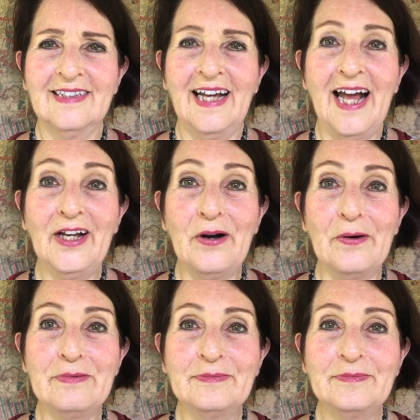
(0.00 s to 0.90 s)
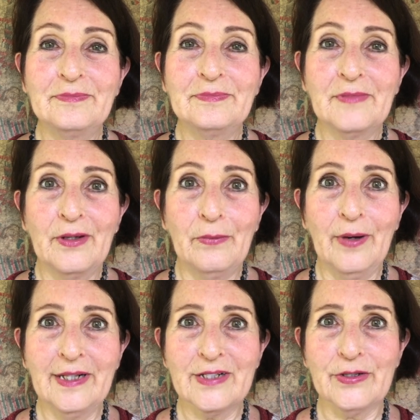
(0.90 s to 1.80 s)
Hello.
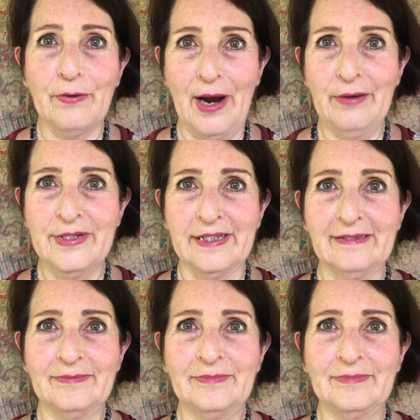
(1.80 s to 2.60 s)
What is grounding?